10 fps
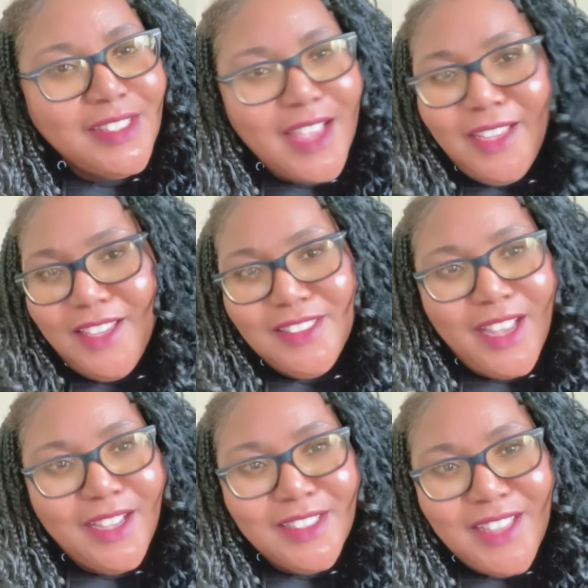I guess I
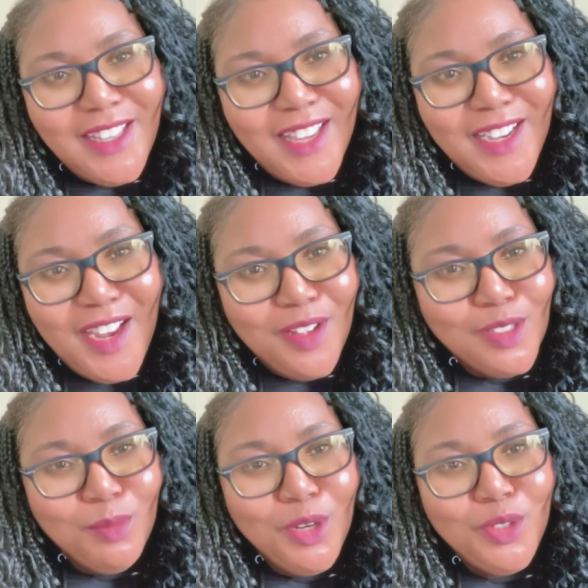could say that now because
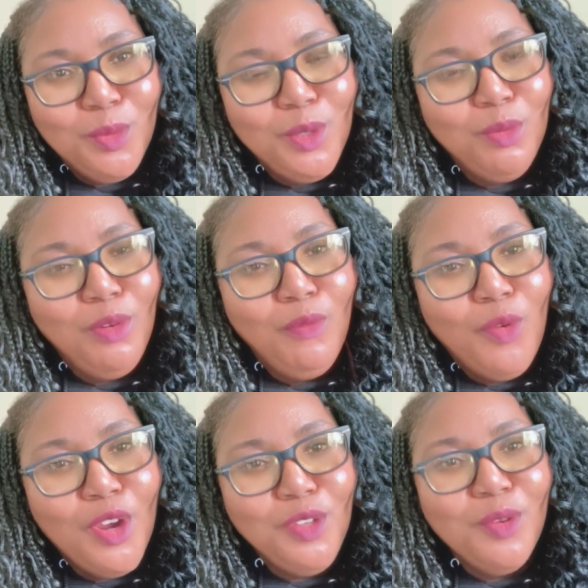we're in 2024
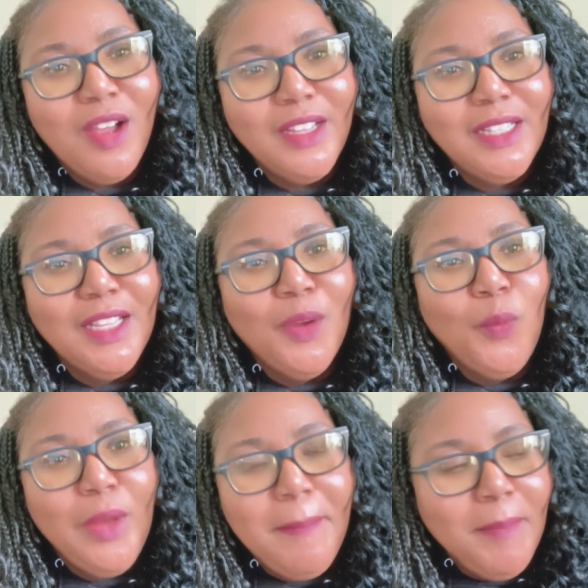and you hung in there with
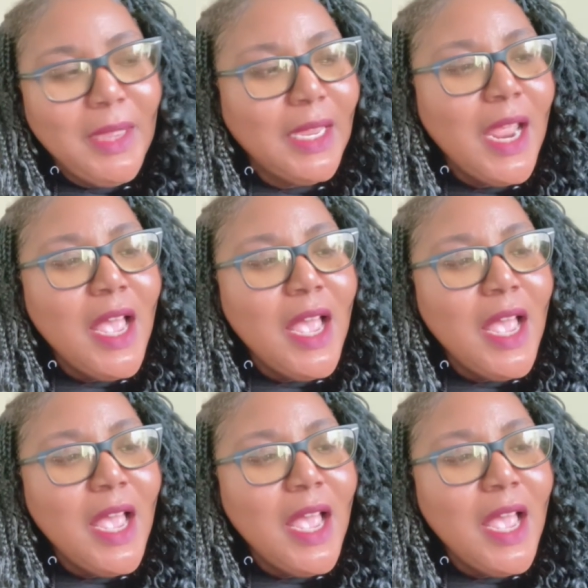with me.